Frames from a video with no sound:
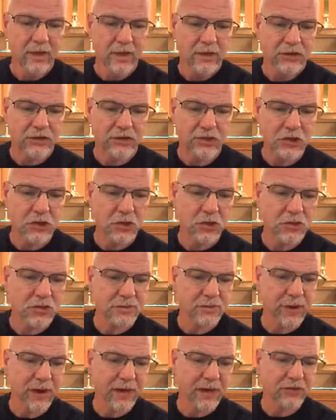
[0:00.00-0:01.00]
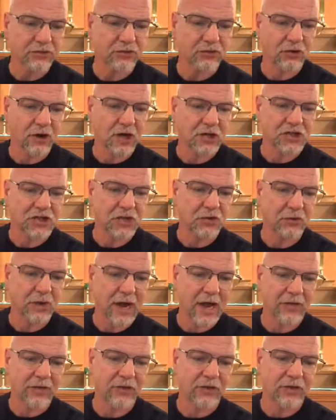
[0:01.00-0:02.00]
Choose my instruction
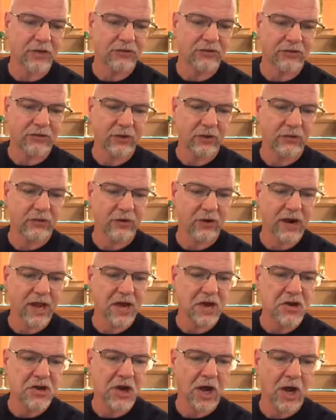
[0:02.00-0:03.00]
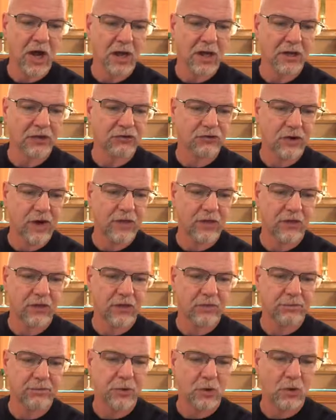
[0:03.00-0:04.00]
rather than silver, and knowledge rather
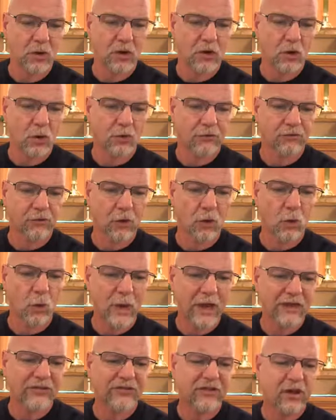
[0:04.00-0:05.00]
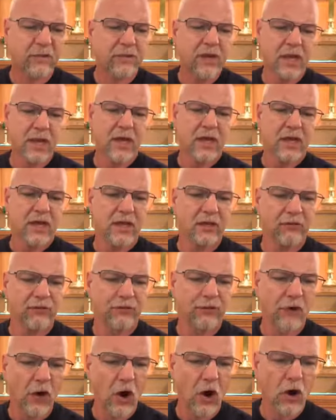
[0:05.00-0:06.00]
than pure gold. For wisdom is
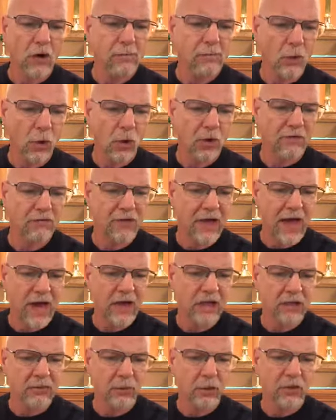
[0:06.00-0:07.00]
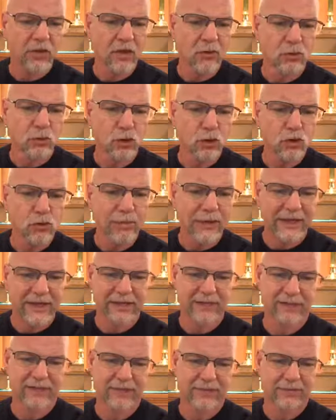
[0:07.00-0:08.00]
far more valuable than
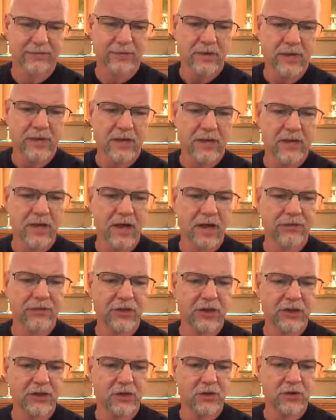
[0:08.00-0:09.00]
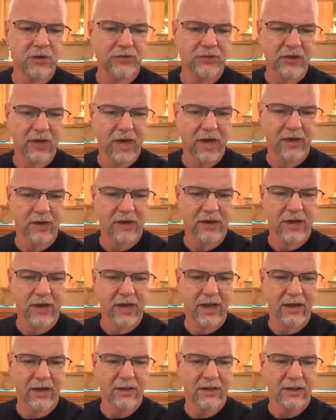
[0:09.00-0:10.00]
rubies. Nothing you desire
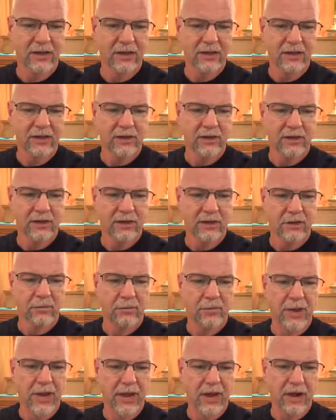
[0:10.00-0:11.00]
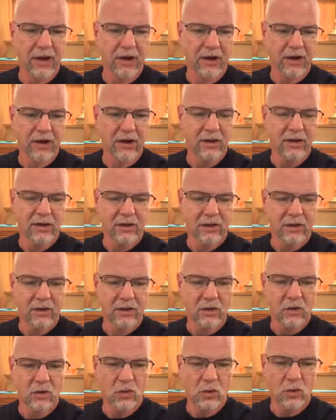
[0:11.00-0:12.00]
can compare
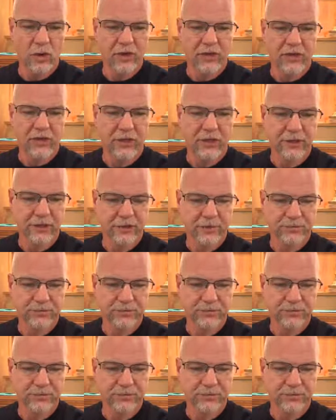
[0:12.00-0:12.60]
with it.